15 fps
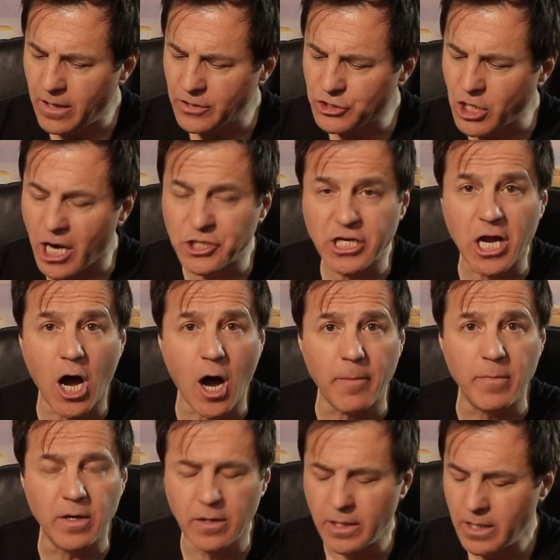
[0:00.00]
charging
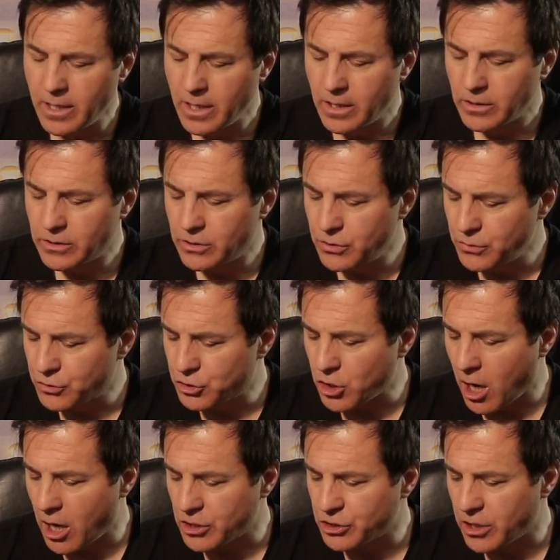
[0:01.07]
hub to
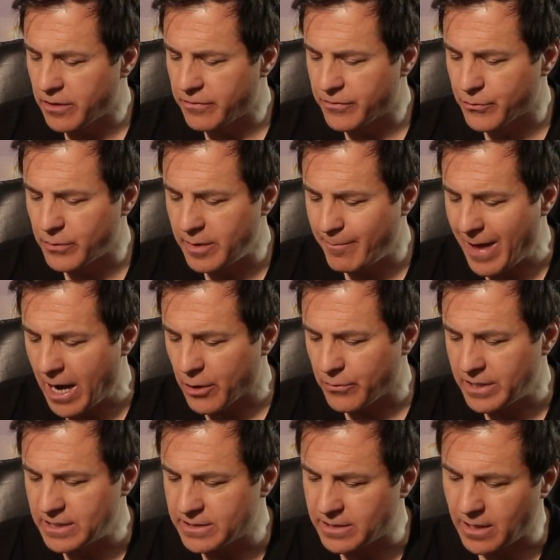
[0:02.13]
charge 3
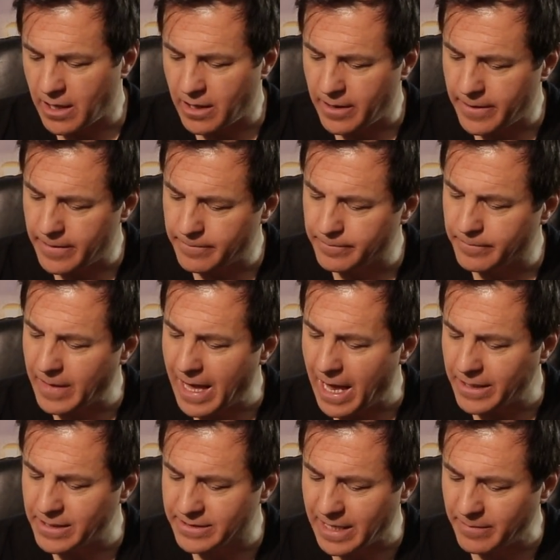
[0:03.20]
batteries
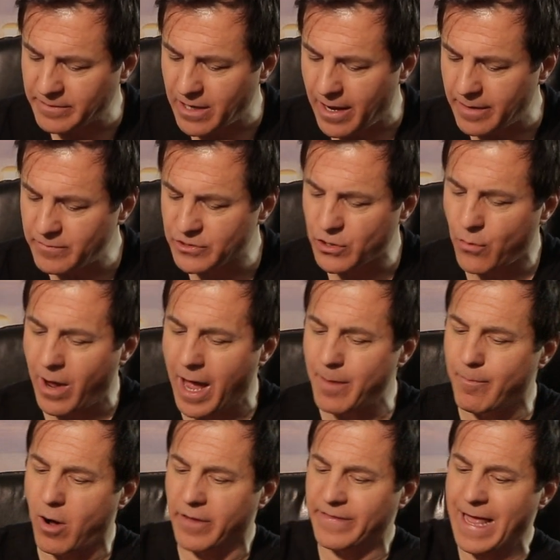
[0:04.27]
at the same time. So I
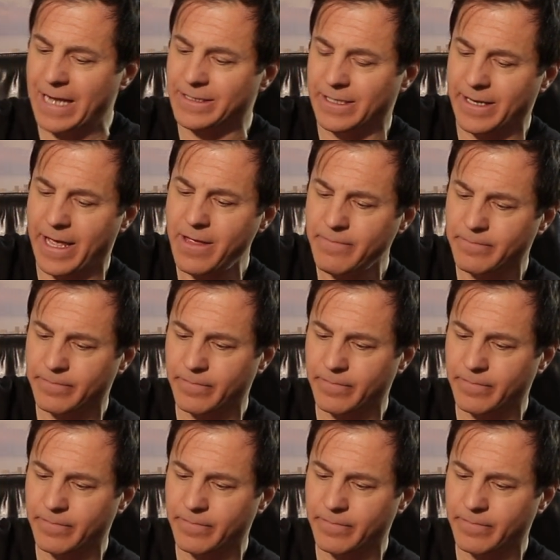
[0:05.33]
bought that today.